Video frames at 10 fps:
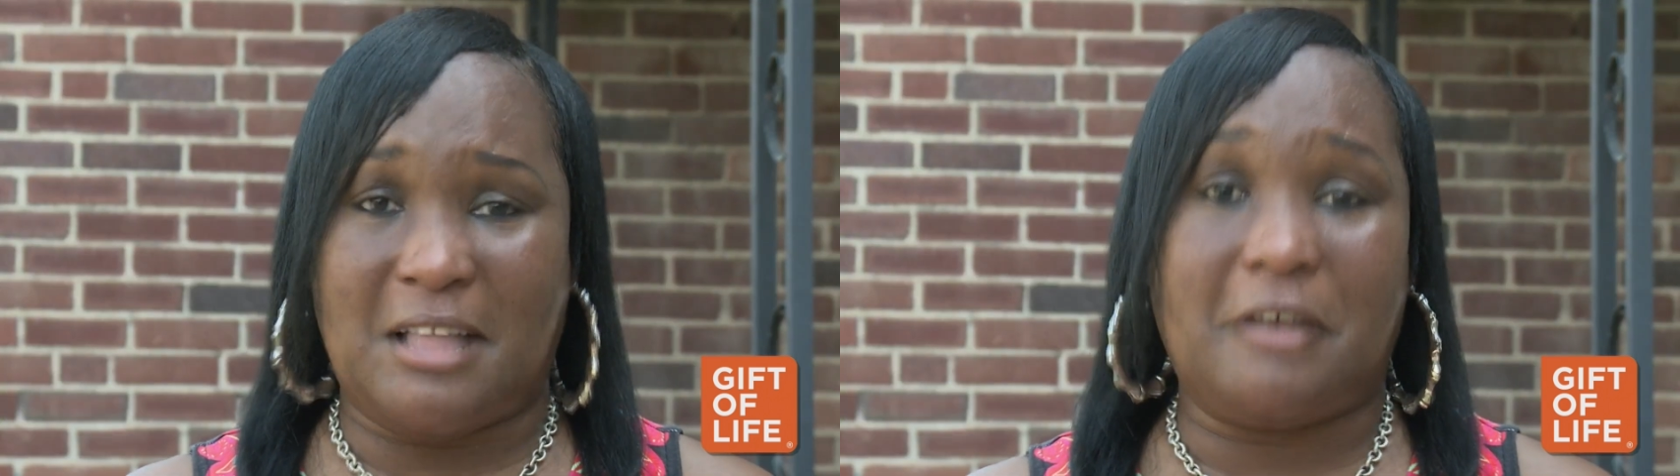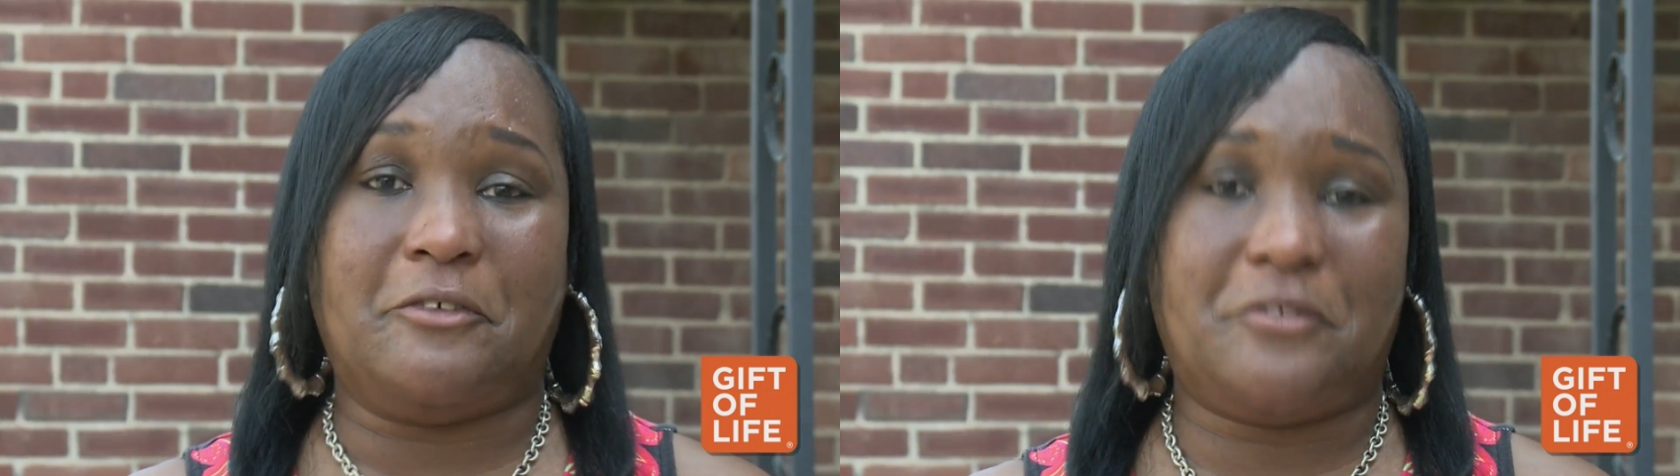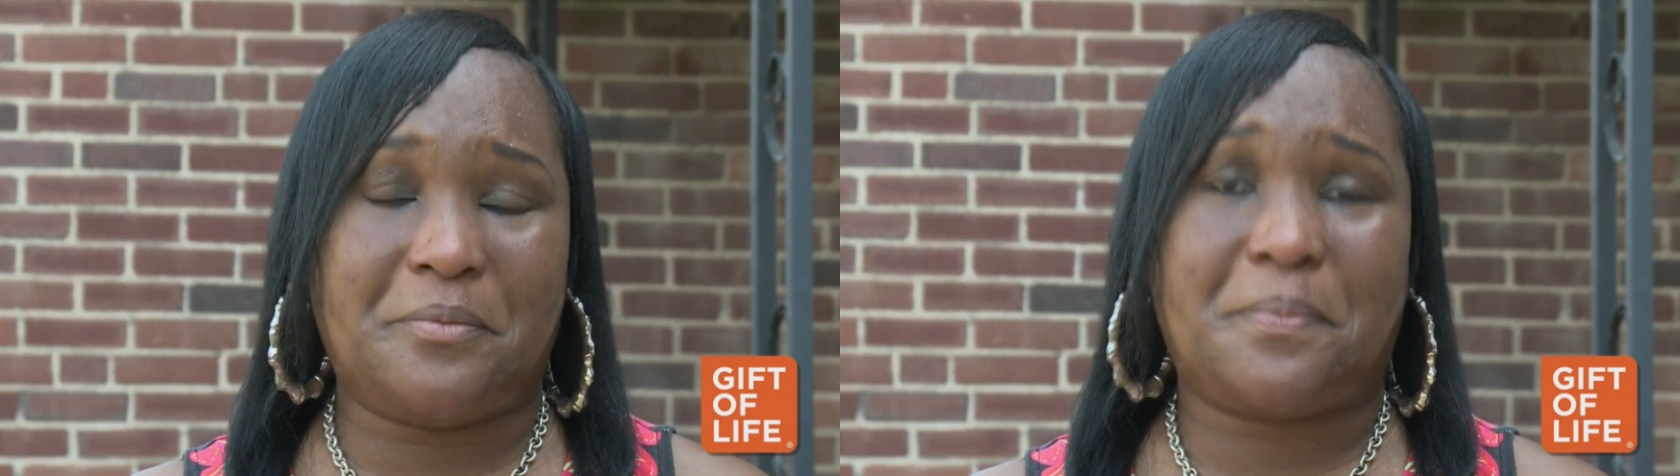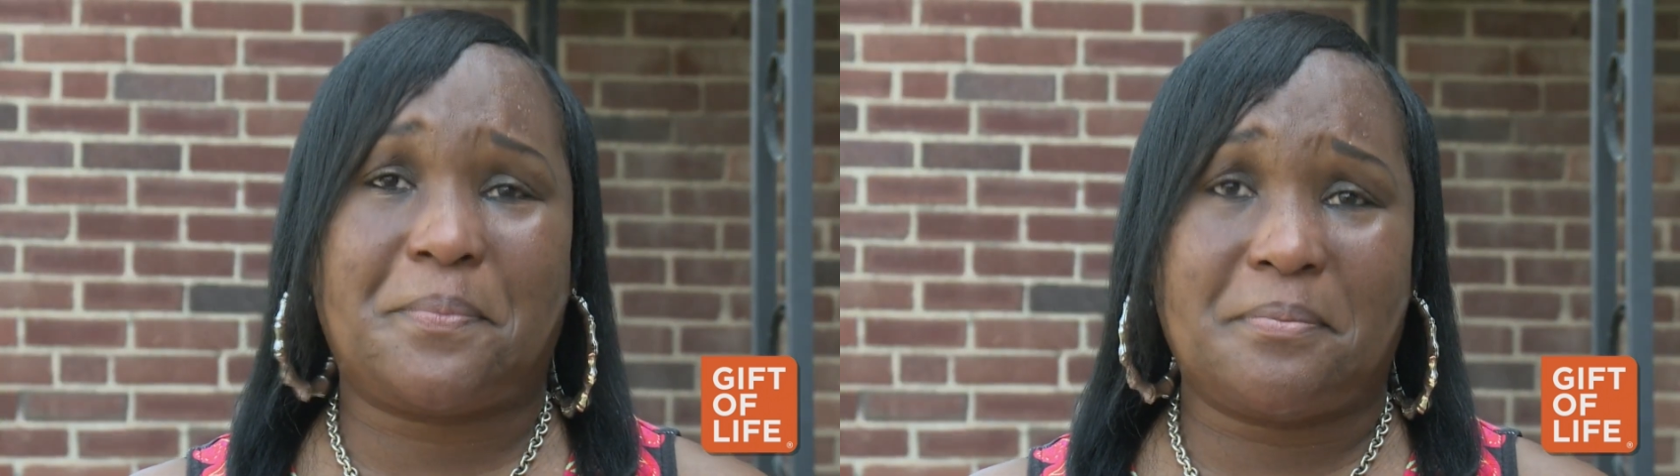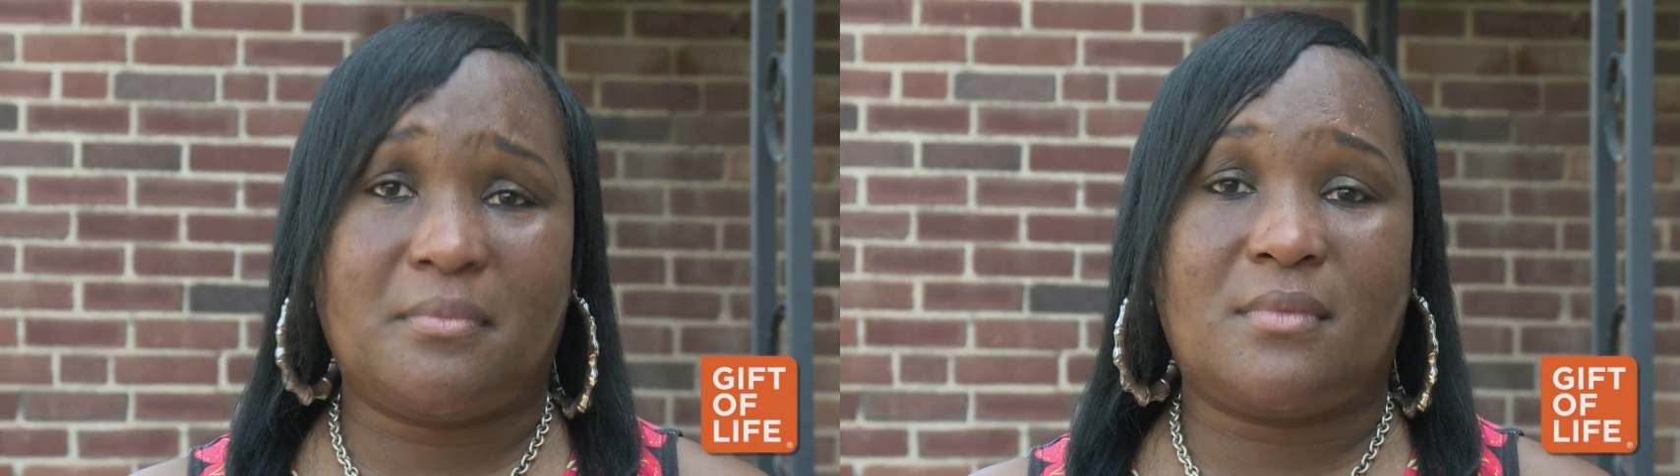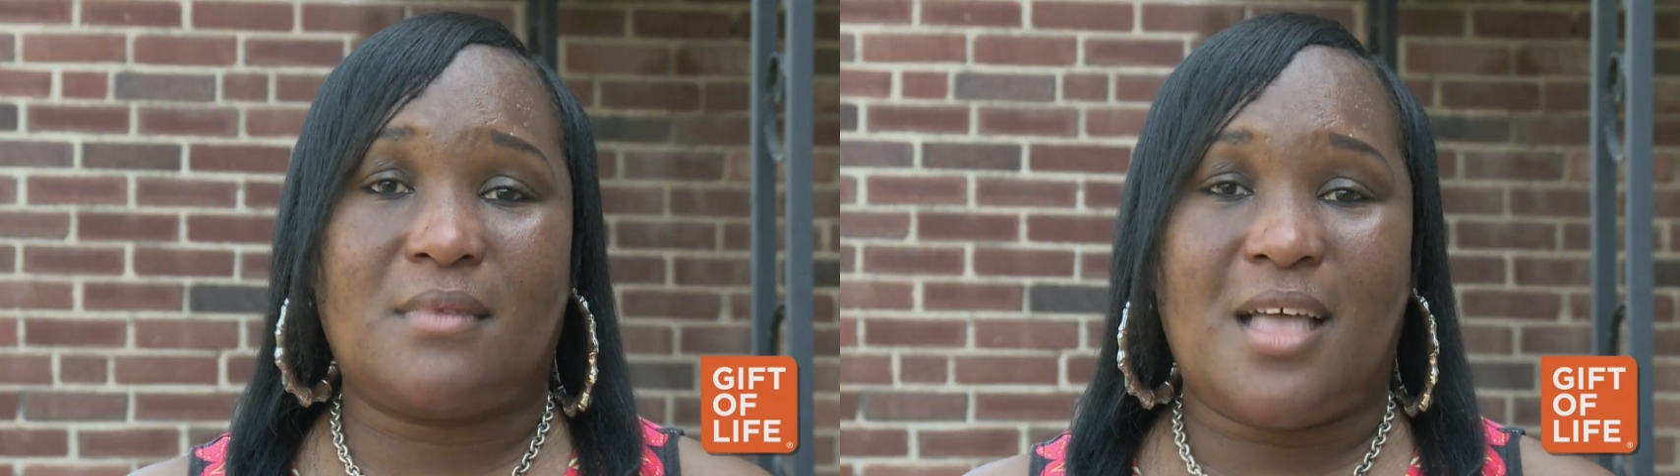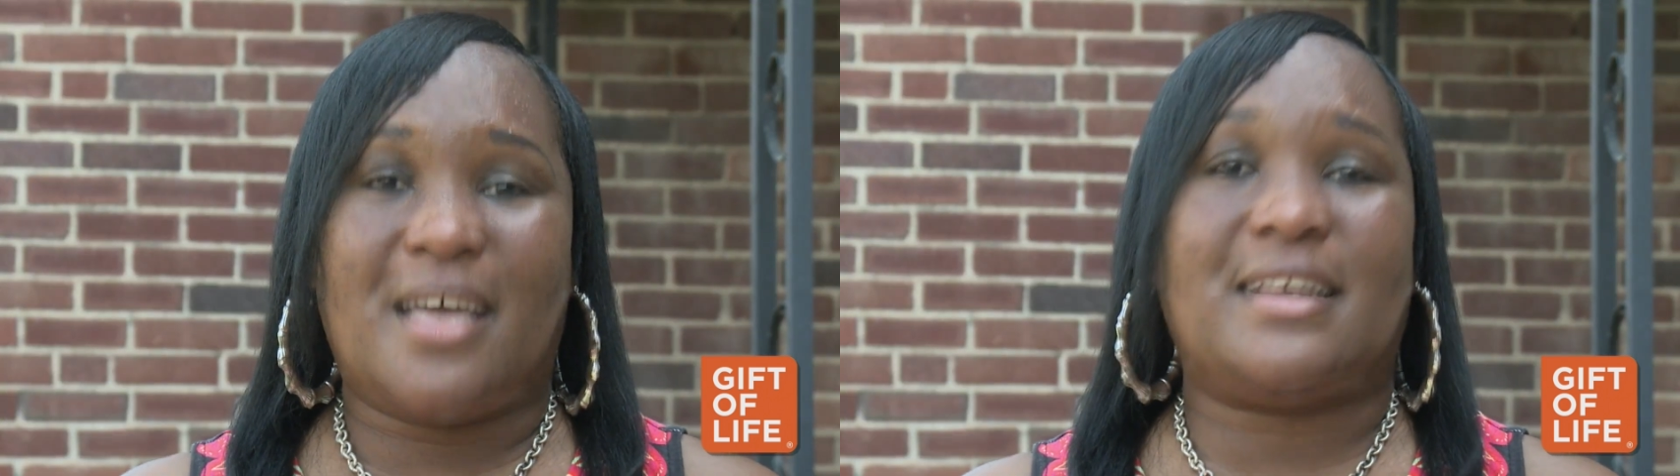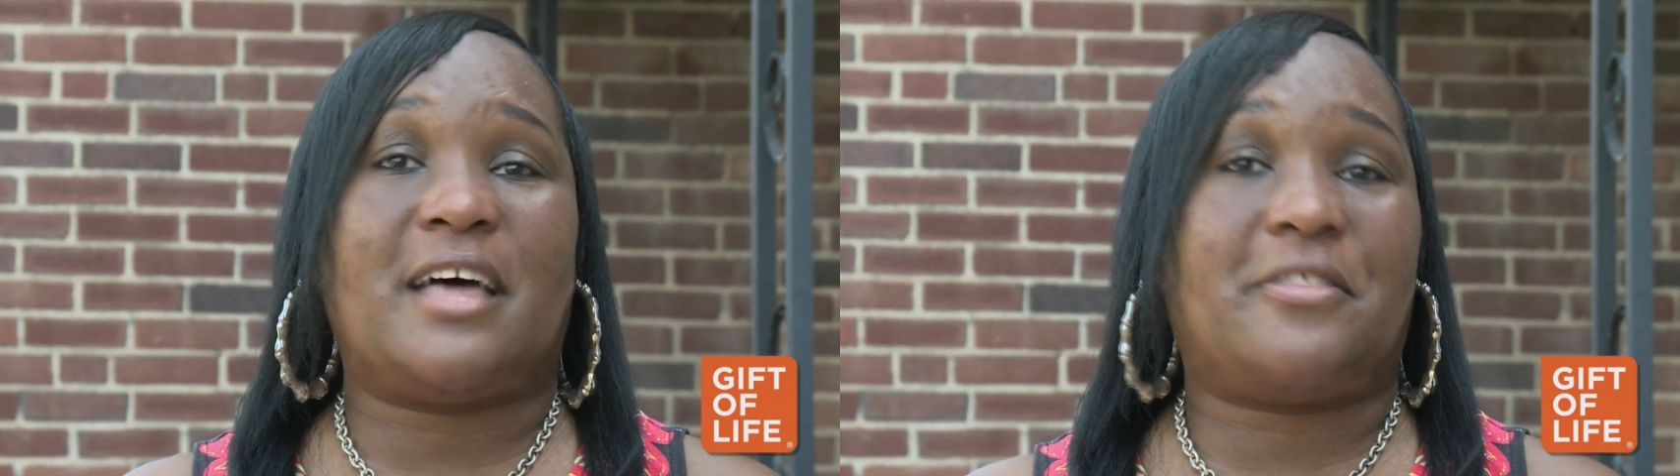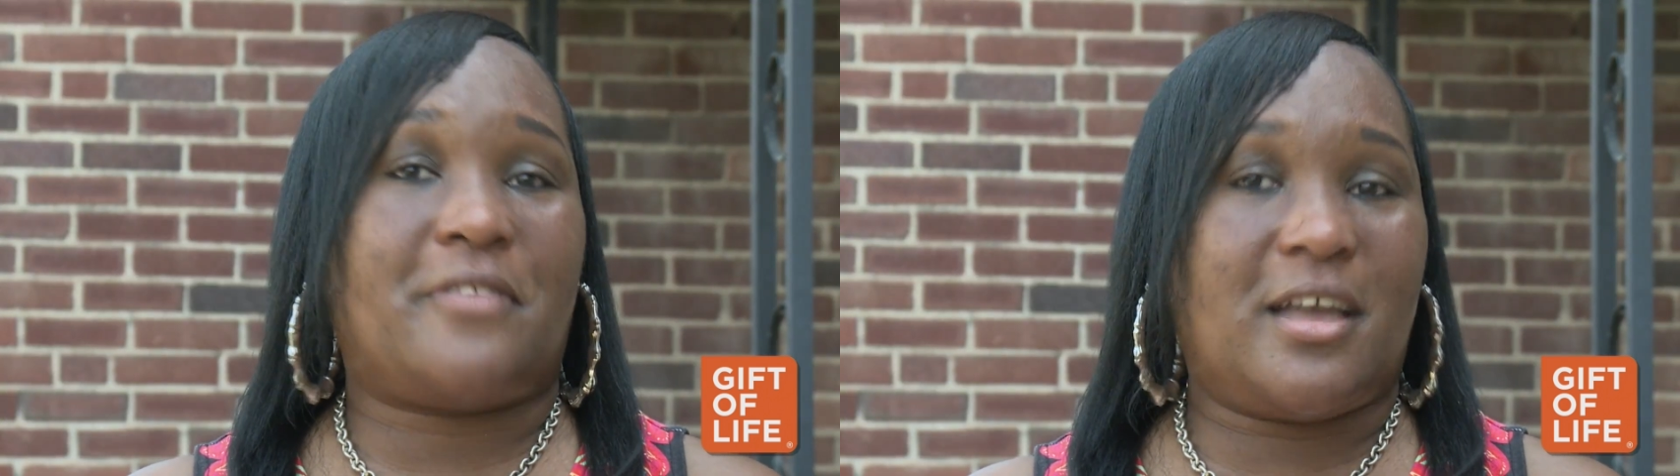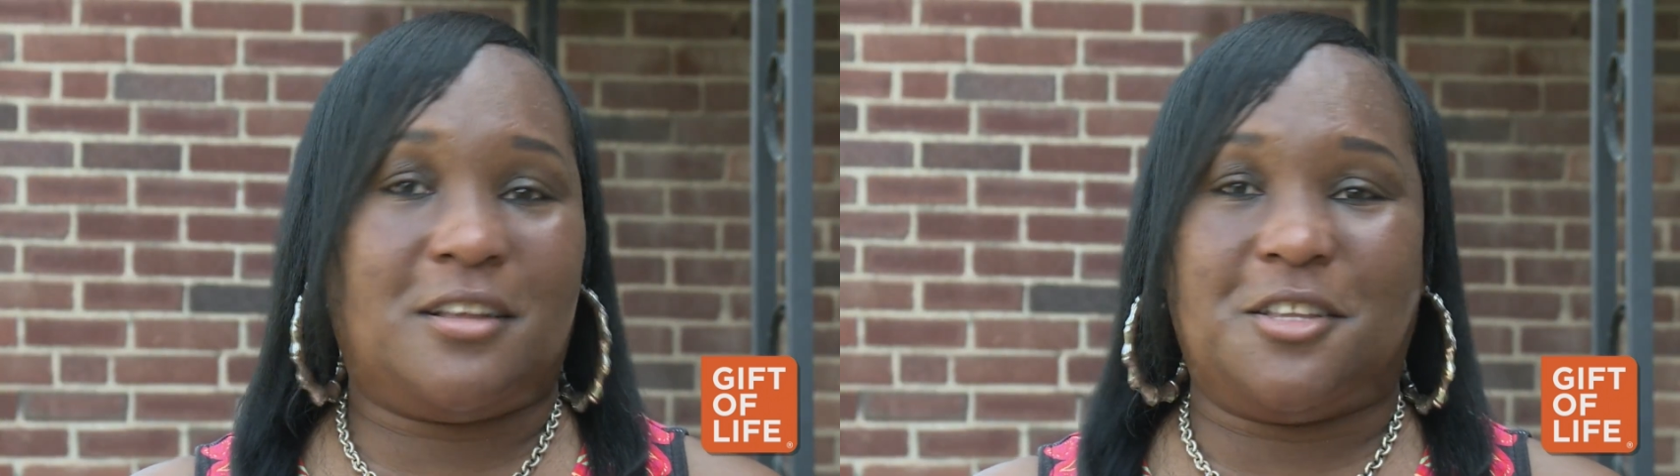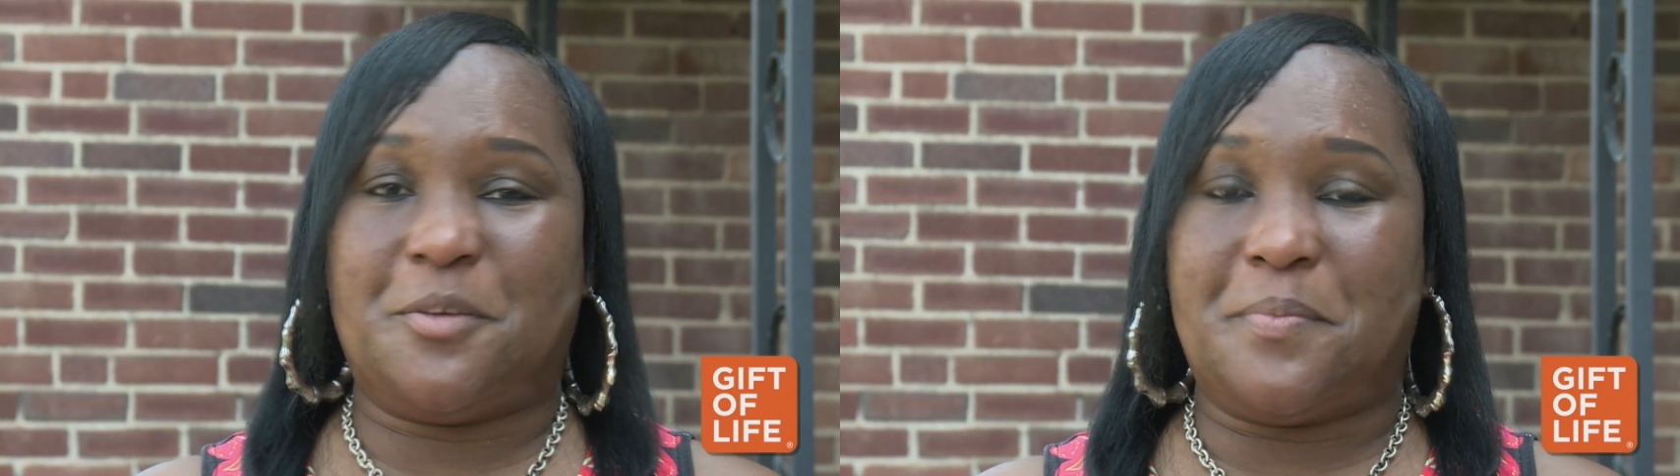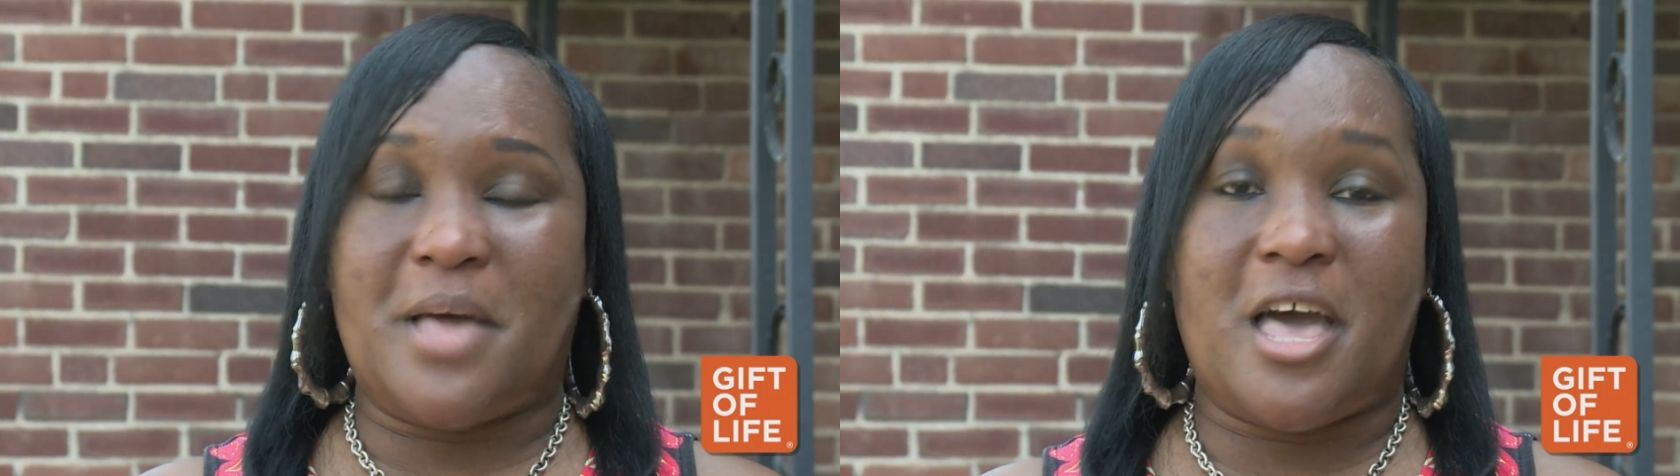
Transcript: life. And I thank them